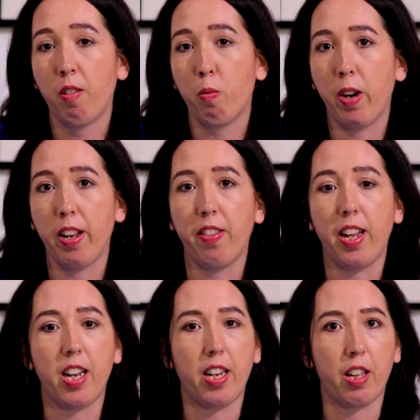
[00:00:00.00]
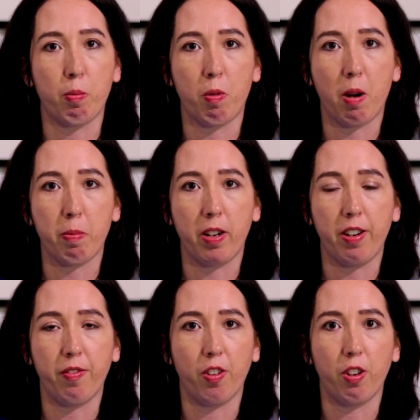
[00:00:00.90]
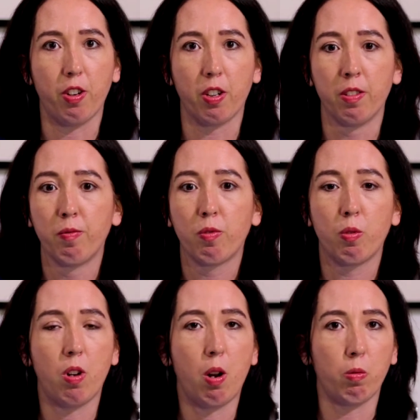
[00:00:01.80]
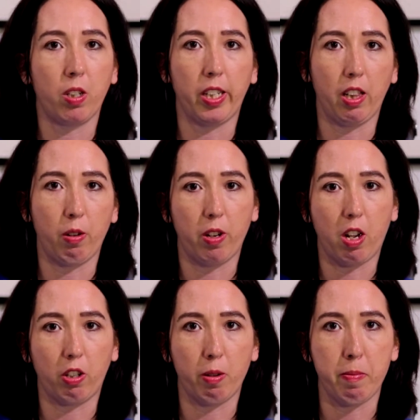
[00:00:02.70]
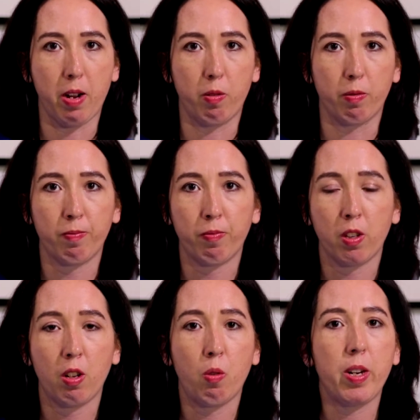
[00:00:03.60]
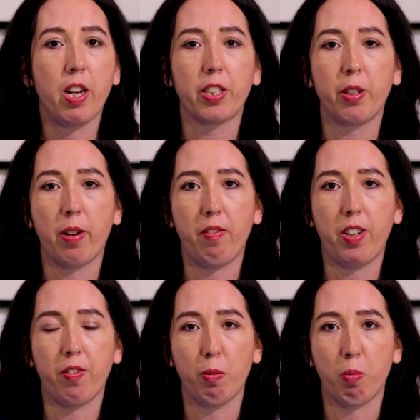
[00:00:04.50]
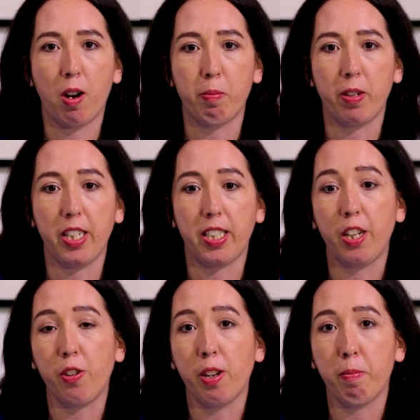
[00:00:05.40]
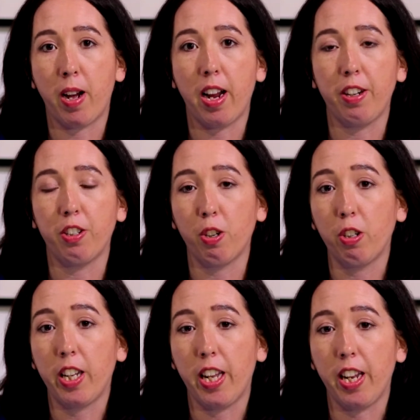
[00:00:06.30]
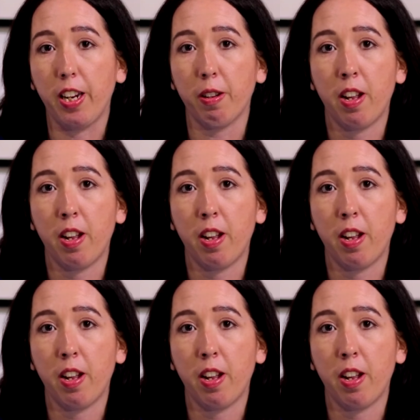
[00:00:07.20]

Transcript: when they can get the property for a really low dollar amount. We also have different properties that you can buy turnkey